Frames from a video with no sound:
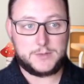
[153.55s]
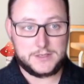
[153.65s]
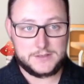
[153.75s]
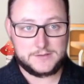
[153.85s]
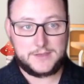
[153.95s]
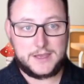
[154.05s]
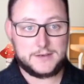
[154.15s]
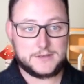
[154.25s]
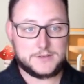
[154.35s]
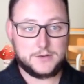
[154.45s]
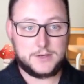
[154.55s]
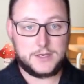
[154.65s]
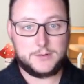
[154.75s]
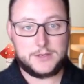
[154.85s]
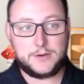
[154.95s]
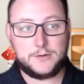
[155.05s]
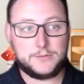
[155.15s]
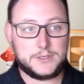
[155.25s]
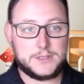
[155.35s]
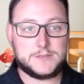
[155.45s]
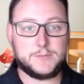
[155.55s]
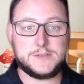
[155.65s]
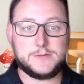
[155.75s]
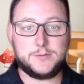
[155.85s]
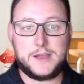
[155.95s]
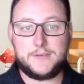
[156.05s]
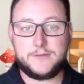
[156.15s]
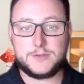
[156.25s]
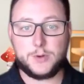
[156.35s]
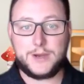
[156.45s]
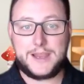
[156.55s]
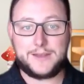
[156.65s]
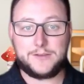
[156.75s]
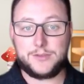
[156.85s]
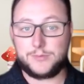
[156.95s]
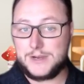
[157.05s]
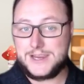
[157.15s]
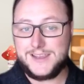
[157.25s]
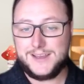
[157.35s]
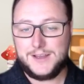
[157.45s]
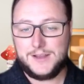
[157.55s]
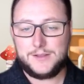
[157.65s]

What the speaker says: Because of that. So here we go. Look at this month's supply of inventory at 3.